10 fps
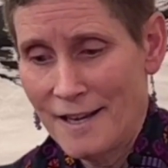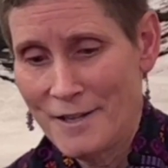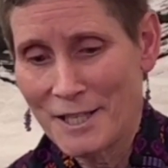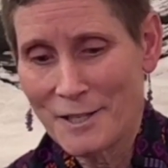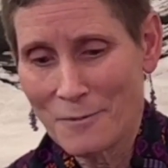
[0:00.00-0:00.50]

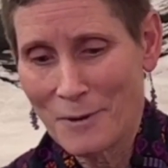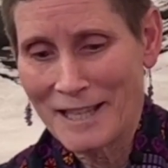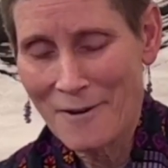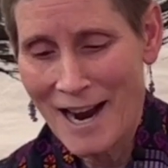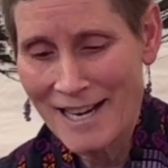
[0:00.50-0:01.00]
this is what
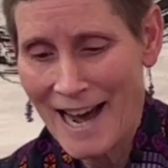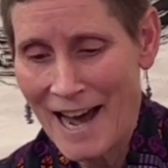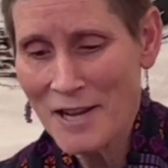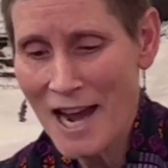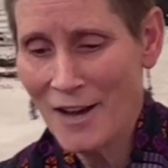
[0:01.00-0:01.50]
they write:
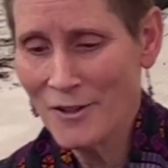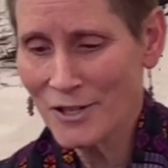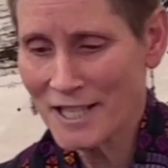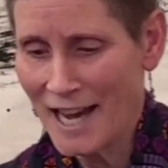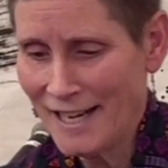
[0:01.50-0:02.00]
on the
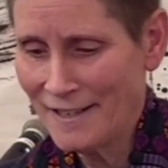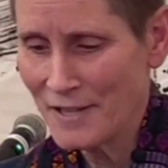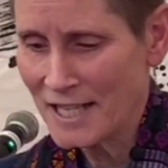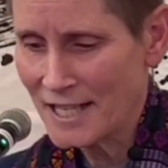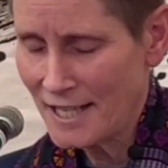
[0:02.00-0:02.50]
other side
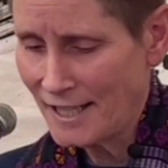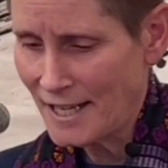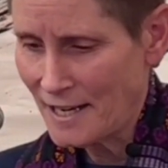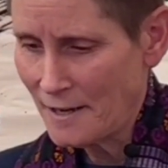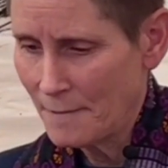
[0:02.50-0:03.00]
of the
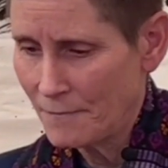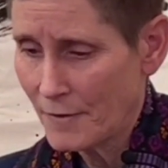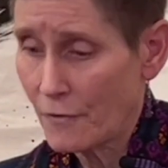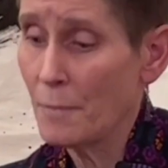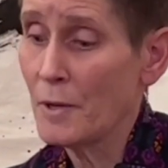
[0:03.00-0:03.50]
city
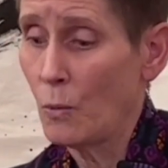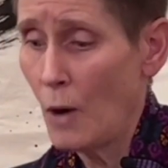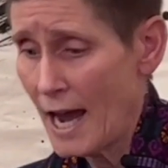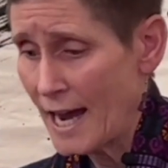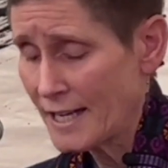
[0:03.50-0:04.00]
from the
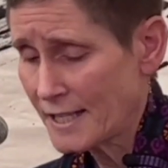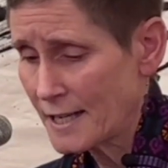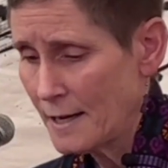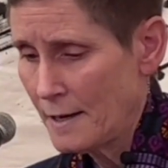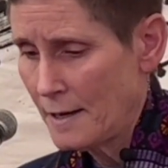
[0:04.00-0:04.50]

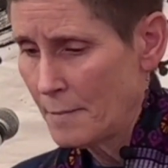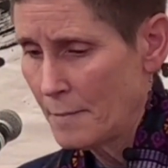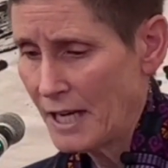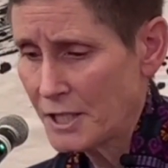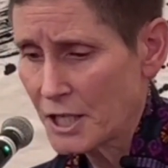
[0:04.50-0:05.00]
west,
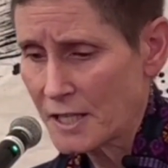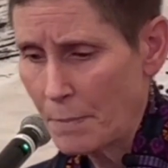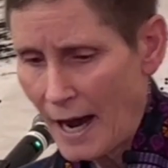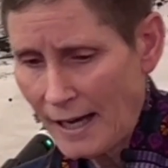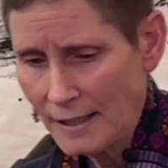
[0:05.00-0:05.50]
Pontius
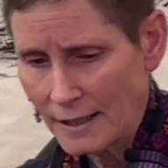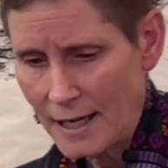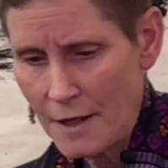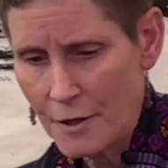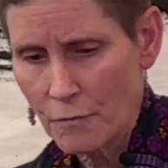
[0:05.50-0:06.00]

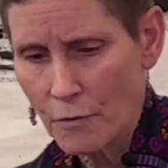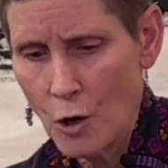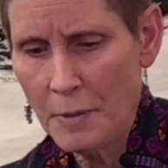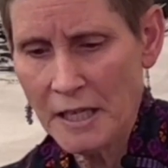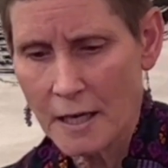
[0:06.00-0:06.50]
Pilate, the
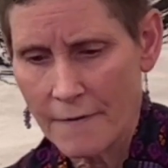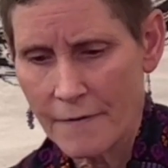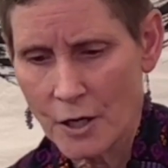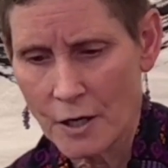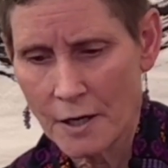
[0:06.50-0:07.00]
Roman
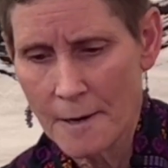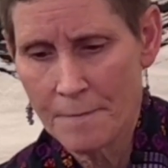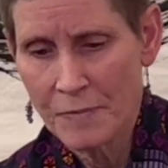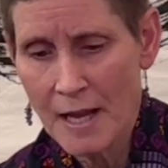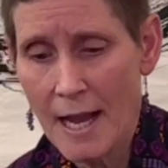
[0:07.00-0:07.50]
governor,
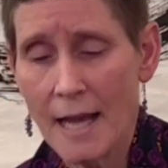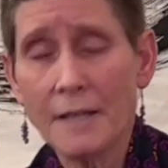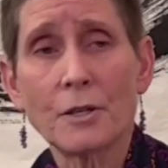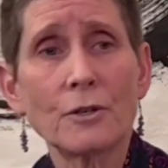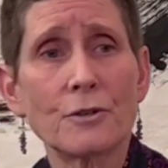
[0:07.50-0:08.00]

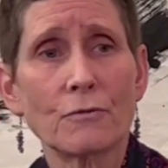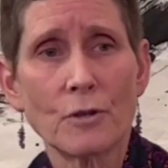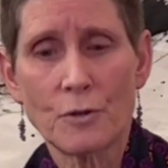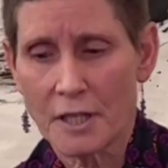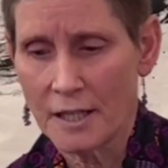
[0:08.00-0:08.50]
entered
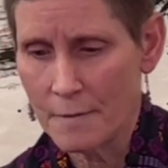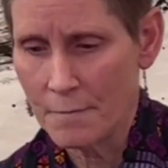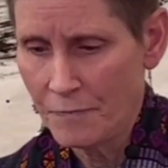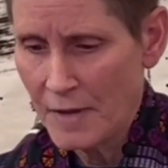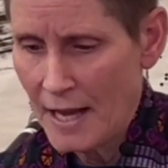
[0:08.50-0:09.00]

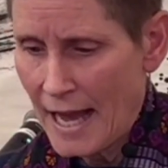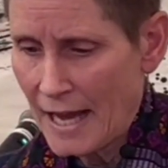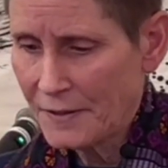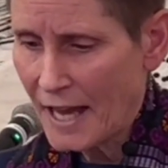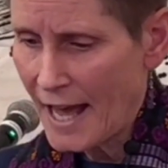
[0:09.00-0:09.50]
Jerusalem
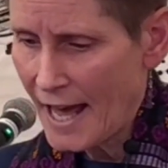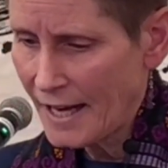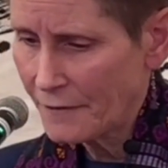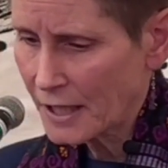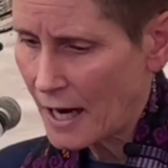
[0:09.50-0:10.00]
at the
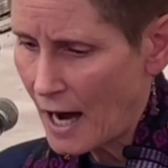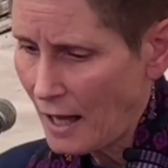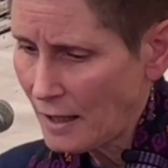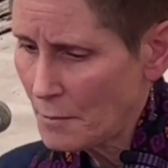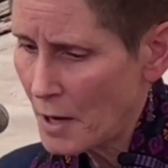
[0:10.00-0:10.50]
head of a
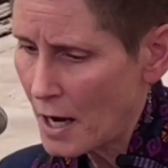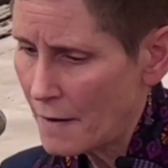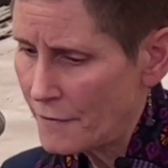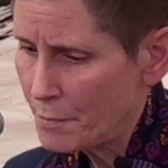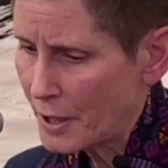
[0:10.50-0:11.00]
column
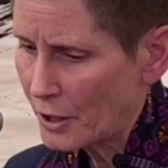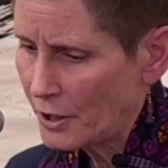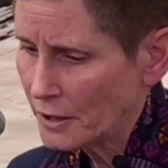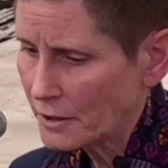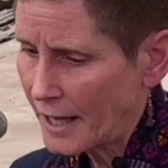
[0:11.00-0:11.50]
of
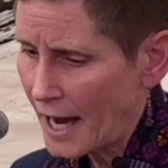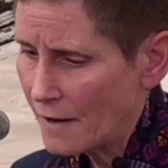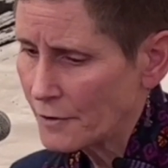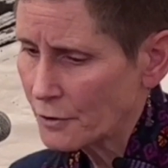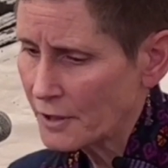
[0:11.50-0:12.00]
imperial
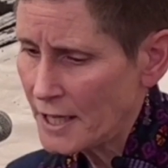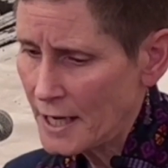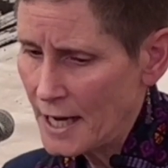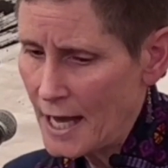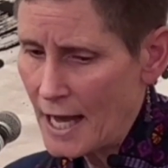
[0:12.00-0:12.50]

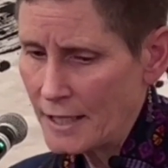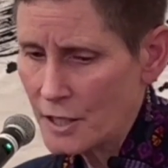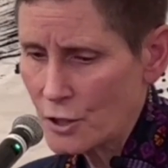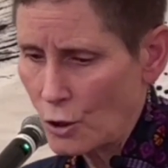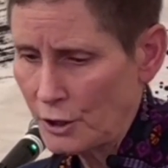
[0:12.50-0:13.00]
cavalry
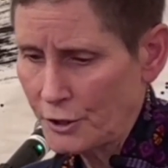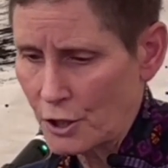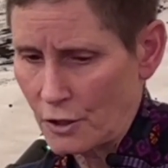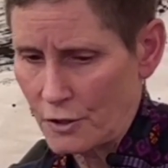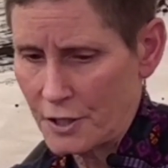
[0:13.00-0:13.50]
and
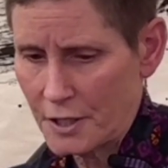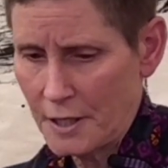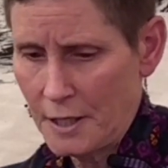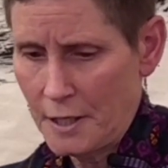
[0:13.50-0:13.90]
soldiers.